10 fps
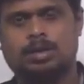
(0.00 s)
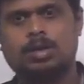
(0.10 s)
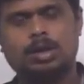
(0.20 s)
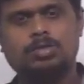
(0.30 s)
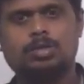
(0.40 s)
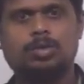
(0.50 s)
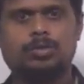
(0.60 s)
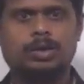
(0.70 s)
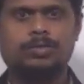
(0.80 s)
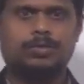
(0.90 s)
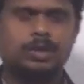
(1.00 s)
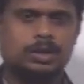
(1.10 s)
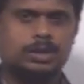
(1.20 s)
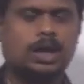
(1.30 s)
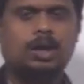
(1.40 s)
Okay, so if
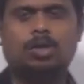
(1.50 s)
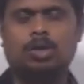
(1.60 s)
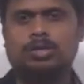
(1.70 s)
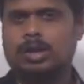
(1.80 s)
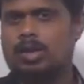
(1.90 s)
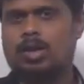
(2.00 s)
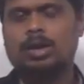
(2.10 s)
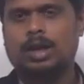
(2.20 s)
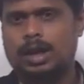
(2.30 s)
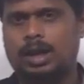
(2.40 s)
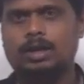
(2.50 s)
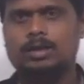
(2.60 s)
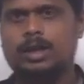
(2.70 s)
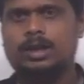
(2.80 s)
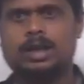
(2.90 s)
a thread holds a lock
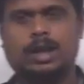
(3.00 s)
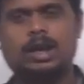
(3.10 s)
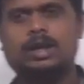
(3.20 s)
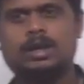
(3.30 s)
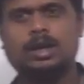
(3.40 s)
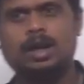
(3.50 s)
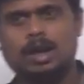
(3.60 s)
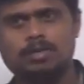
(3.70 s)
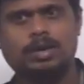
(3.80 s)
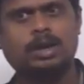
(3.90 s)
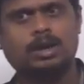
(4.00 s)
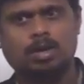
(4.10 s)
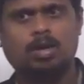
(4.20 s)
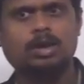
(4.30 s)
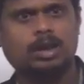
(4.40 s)
L, then it cannot reacquire
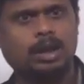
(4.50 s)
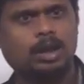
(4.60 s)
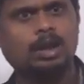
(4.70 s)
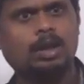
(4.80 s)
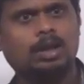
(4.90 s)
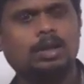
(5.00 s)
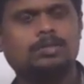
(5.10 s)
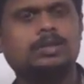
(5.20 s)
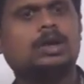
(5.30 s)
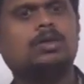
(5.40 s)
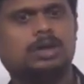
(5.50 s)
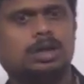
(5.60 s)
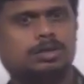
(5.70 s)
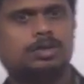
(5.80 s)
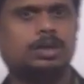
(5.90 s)
lock L without
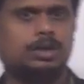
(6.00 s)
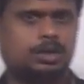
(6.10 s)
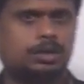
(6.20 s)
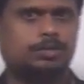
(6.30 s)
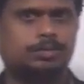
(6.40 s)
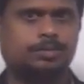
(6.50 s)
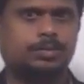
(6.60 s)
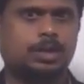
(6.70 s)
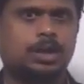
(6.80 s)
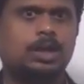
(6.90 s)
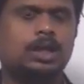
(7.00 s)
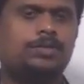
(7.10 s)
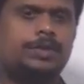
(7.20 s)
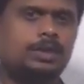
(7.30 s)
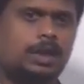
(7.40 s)
releasing it.
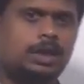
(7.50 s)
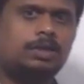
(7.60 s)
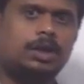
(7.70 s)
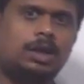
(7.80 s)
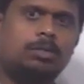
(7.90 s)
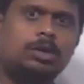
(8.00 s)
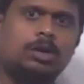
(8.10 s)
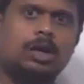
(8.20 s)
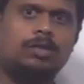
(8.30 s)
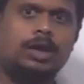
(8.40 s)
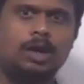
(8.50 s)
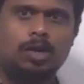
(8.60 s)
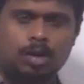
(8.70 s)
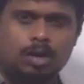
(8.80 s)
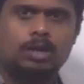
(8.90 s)
If a thread is unable to acquire a
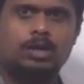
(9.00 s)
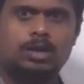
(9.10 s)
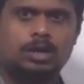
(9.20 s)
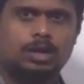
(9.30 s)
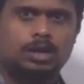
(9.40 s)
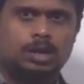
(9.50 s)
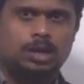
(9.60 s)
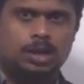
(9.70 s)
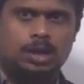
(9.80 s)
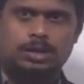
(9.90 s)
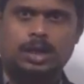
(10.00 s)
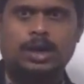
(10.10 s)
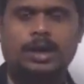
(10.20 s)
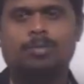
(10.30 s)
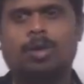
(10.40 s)
lock,
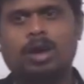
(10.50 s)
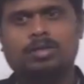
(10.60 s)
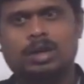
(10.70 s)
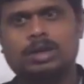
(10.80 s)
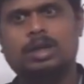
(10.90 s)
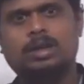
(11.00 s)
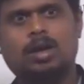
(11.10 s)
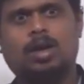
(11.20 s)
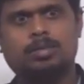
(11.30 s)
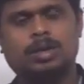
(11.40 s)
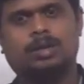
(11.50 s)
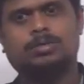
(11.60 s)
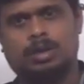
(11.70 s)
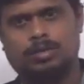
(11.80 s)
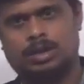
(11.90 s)
then it blocks until the lock
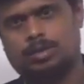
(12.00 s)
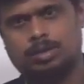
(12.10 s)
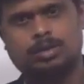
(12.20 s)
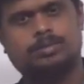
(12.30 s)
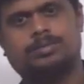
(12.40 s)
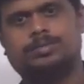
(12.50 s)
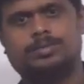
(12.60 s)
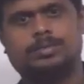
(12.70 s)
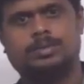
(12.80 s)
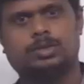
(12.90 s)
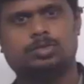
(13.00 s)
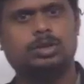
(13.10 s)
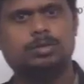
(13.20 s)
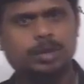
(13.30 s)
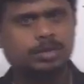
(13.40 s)
becomes available.
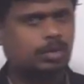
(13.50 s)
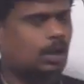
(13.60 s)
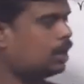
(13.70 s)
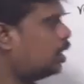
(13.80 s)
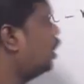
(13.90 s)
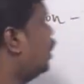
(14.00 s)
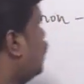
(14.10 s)
So it means that